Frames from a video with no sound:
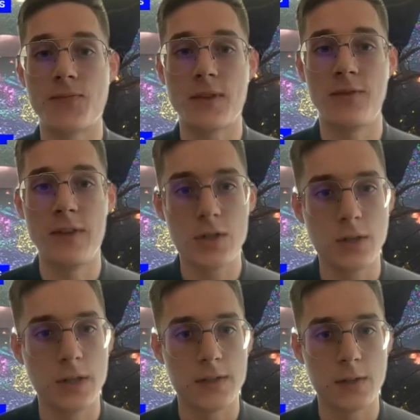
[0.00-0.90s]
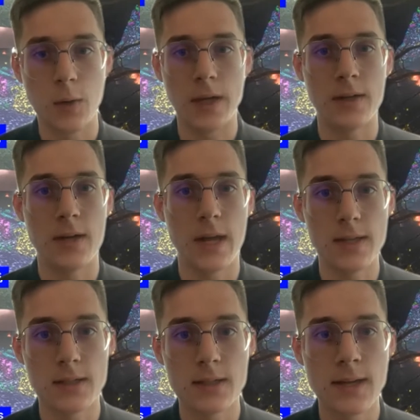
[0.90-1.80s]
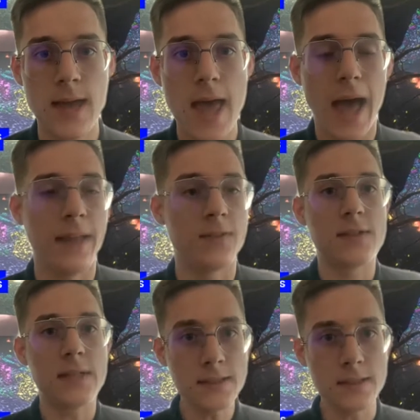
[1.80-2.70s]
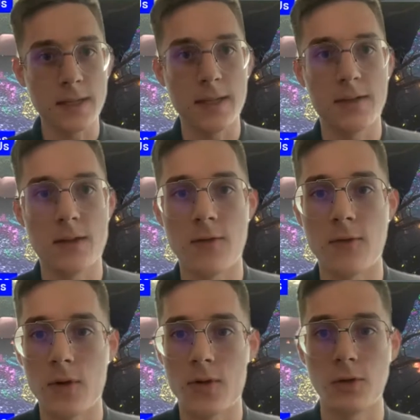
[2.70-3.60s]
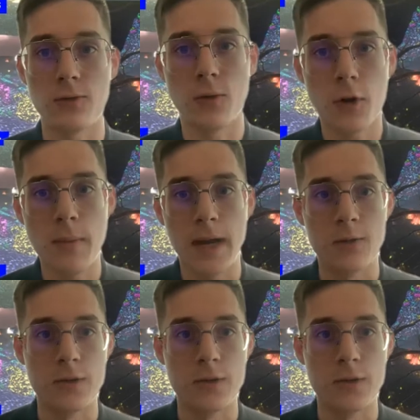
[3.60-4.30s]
visually so condensed, and since it is in a virtual format,